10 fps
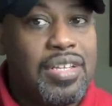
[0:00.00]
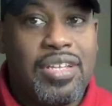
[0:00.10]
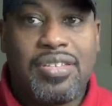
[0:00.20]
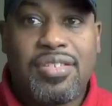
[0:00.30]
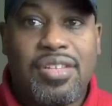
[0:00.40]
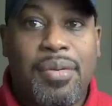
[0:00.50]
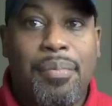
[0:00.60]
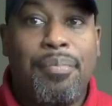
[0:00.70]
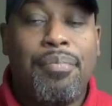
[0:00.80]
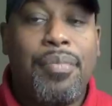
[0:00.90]
it's
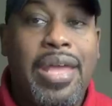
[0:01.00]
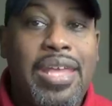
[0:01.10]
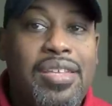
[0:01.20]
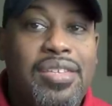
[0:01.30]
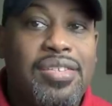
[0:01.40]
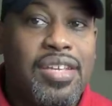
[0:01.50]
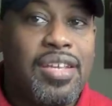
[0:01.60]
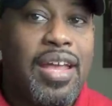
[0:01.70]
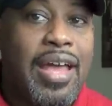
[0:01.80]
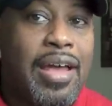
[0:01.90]

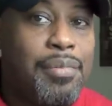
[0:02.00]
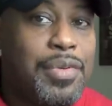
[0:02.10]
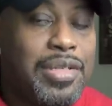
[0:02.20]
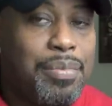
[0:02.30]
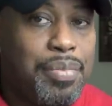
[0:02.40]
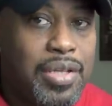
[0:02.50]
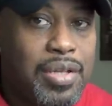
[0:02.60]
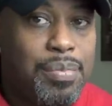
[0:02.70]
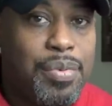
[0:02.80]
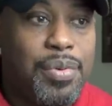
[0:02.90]
amazing how many
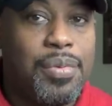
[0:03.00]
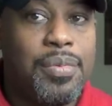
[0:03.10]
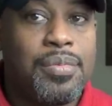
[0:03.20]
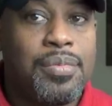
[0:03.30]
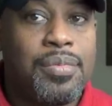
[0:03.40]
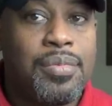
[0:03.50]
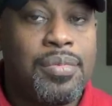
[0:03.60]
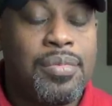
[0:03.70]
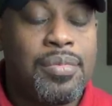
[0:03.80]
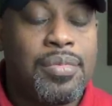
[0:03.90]
people
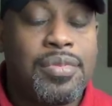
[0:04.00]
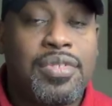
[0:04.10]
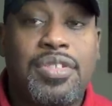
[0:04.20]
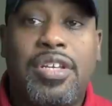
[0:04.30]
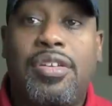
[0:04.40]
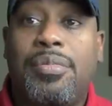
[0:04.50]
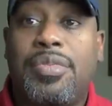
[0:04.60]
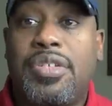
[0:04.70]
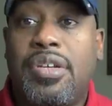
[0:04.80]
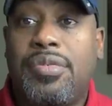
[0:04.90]
sell
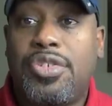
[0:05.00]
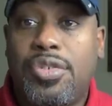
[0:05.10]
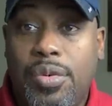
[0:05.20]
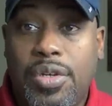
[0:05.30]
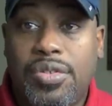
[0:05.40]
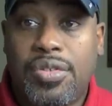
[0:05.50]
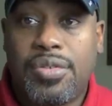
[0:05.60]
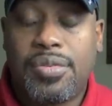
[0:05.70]
themselves short